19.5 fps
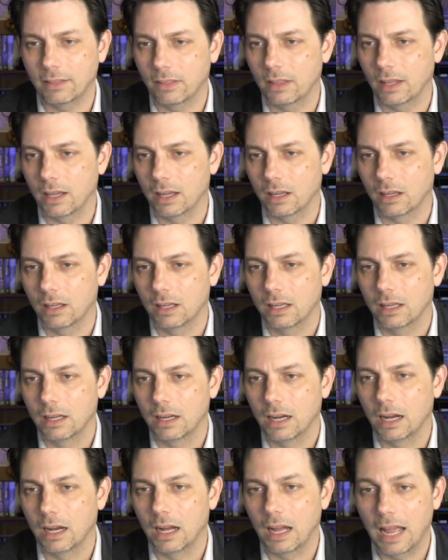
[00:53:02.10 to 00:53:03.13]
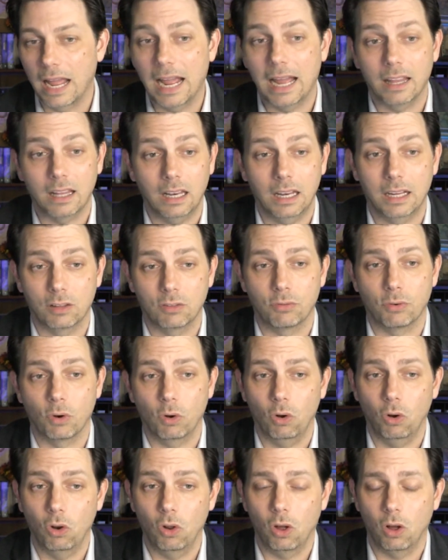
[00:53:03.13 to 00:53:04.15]
thing at length for a
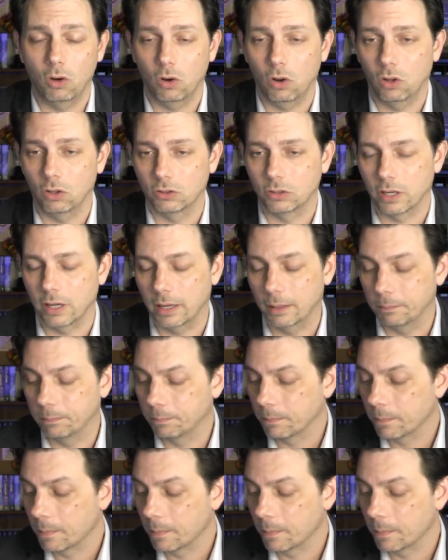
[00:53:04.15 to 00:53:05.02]
long, long time.